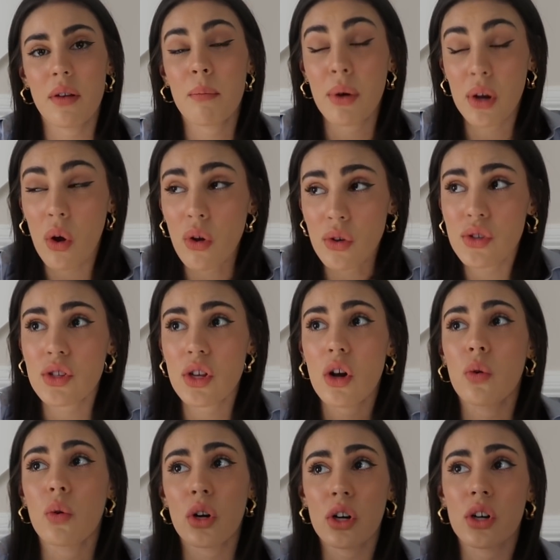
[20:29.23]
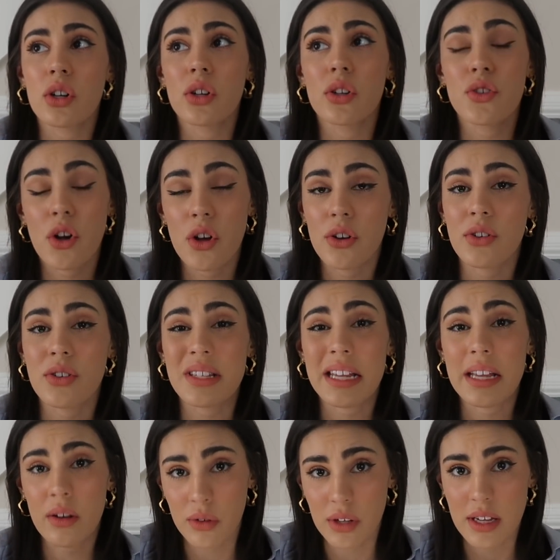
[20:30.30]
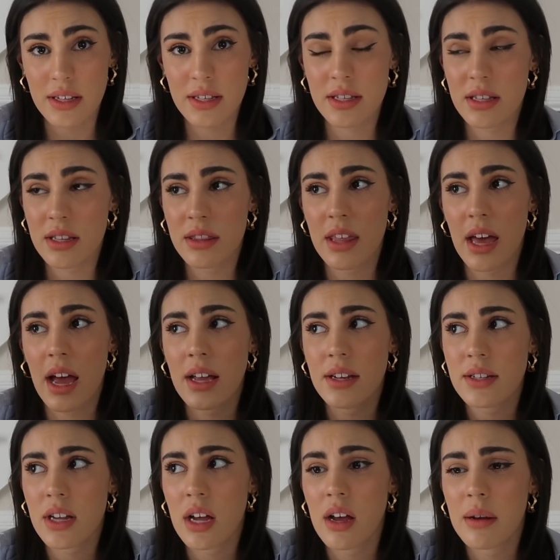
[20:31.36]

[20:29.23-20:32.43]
but also her daughter's illness that